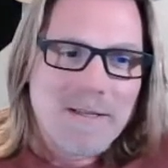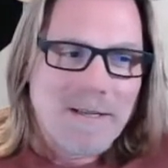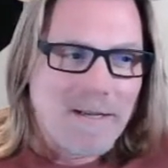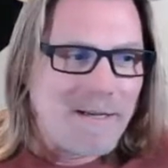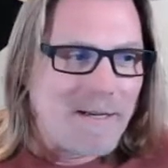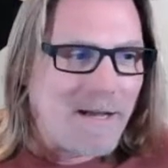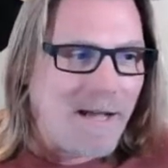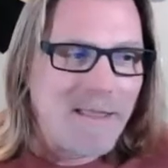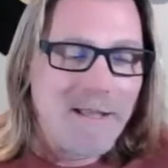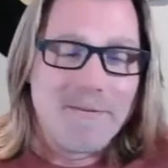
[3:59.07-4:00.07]
I
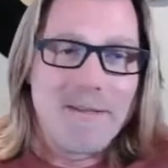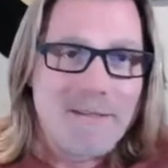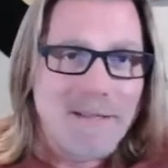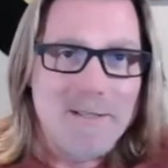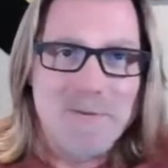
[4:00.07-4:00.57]
love it. It's